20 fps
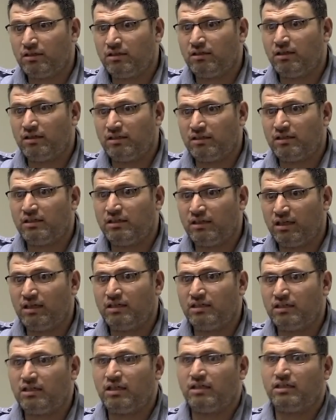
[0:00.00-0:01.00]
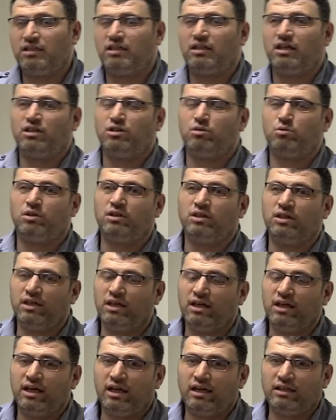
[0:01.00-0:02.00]
1980, 1981,
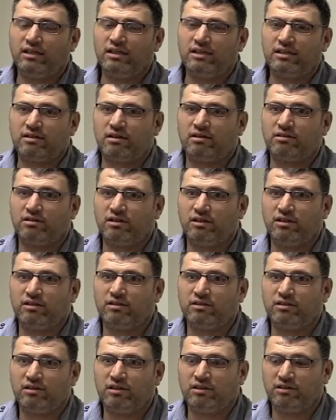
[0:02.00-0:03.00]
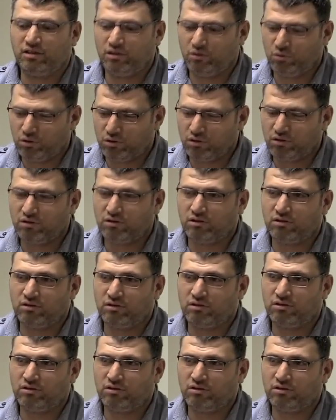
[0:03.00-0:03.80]
and he started here and he worked